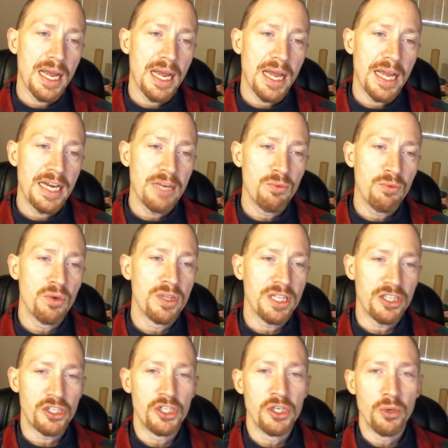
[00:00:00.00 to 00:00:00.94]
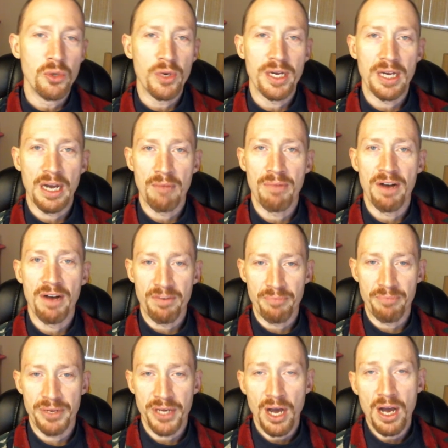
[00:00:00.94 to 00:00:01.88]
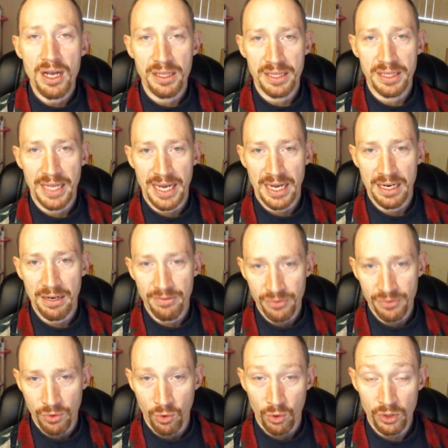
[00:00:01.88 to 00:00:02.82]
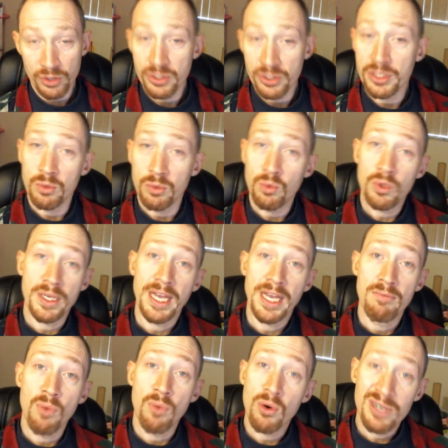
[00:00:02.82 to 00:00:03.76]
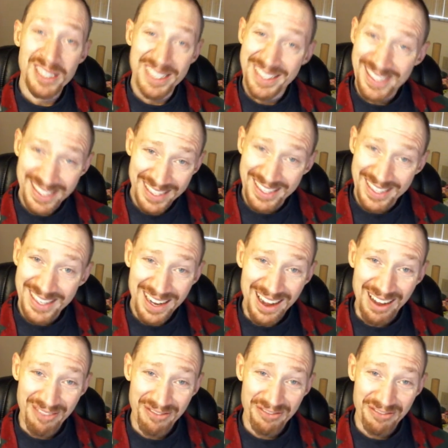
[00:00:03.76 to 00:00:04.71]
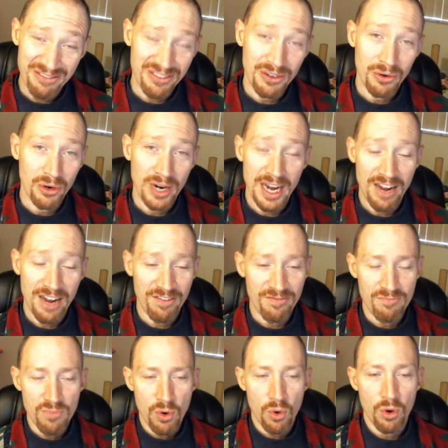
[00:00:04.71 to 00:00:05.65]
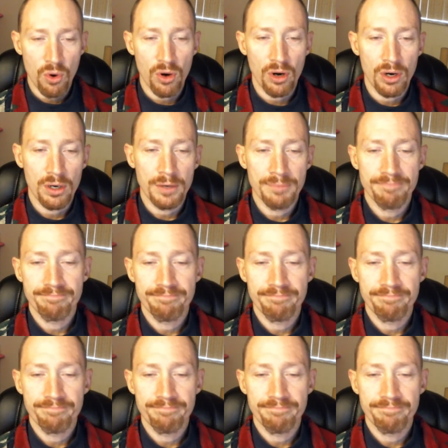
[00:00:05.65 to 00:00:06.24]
anyone that's doing above and beyond that, of course, will get more stuff or have more